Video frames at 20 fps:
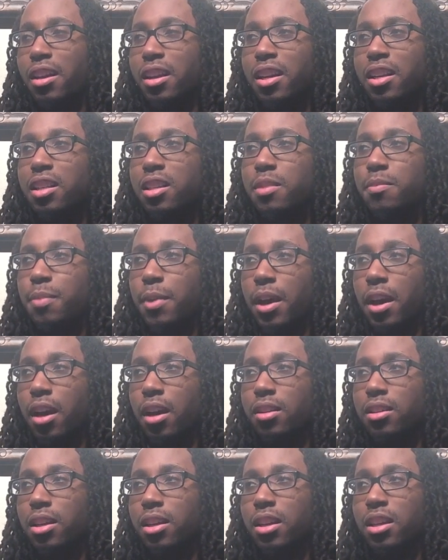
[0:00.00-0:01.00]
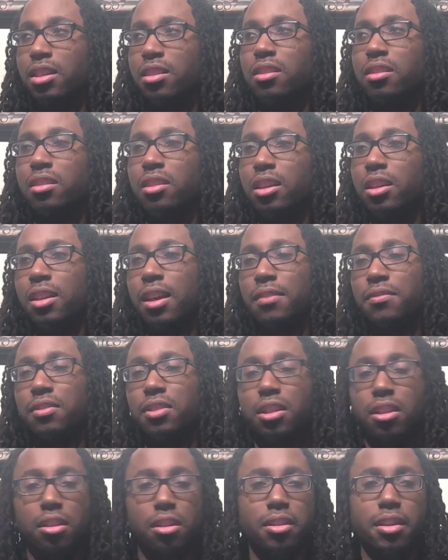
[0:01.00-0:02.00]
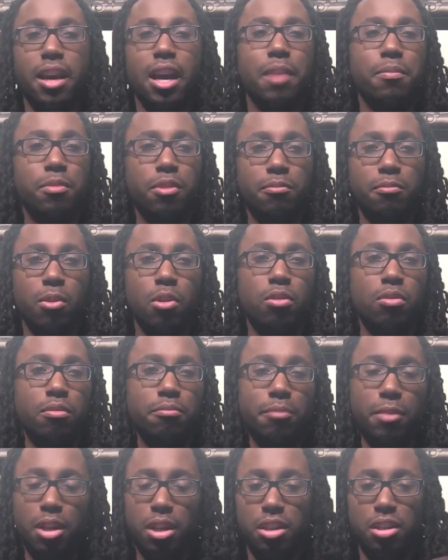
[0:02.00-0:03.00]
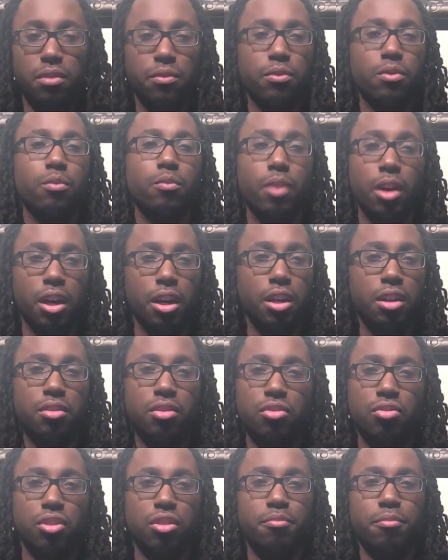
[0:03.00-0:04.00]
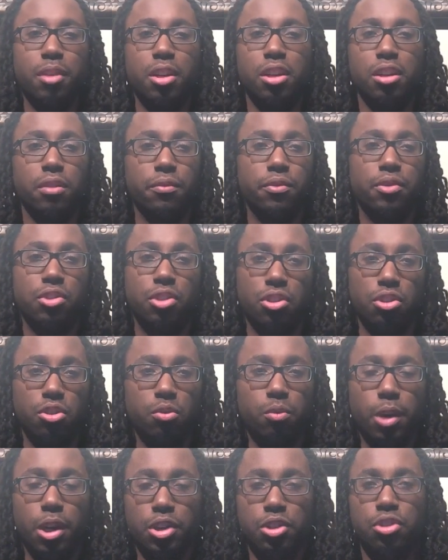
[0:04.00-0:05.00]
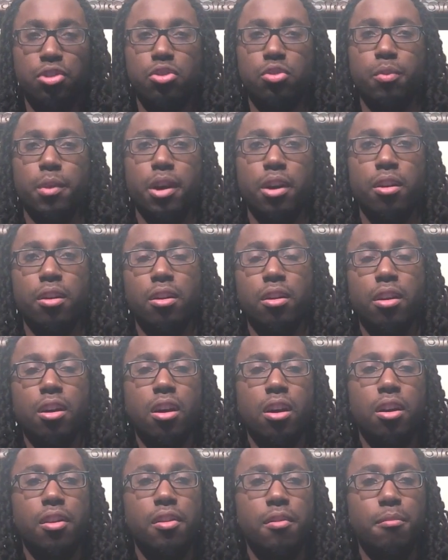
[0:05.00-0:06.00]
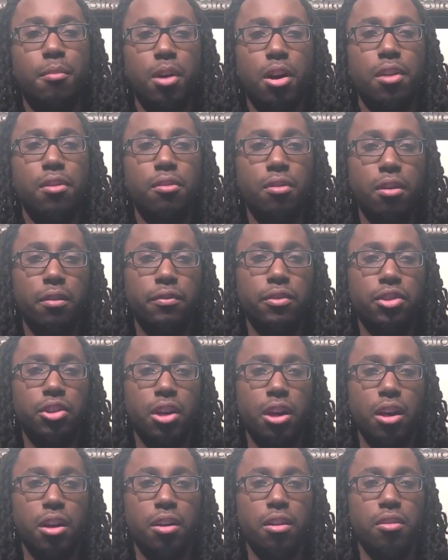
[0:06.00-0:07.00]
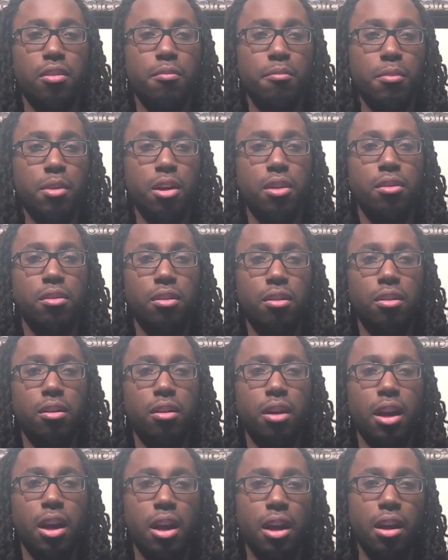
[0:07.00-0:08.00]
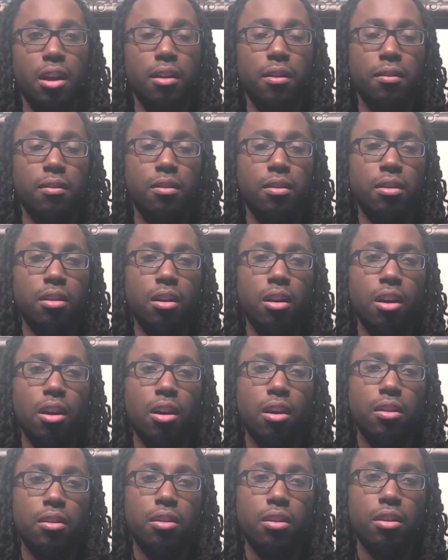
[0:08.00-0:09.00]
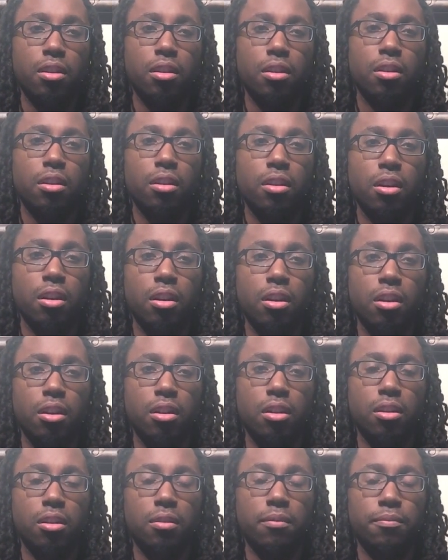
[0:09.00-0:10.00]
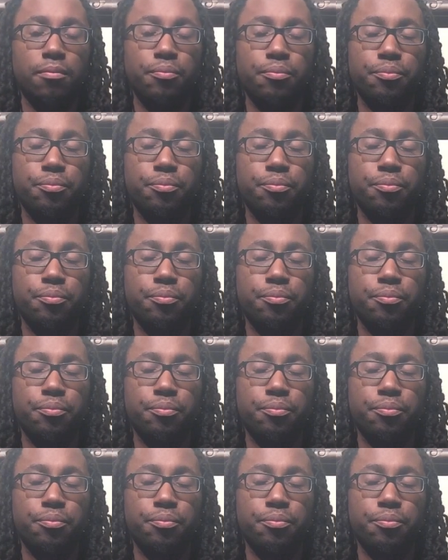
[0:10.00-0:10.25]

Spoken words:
expect, and I've seen this happen many different ways in just many different situations where the mother of a child, the mother and the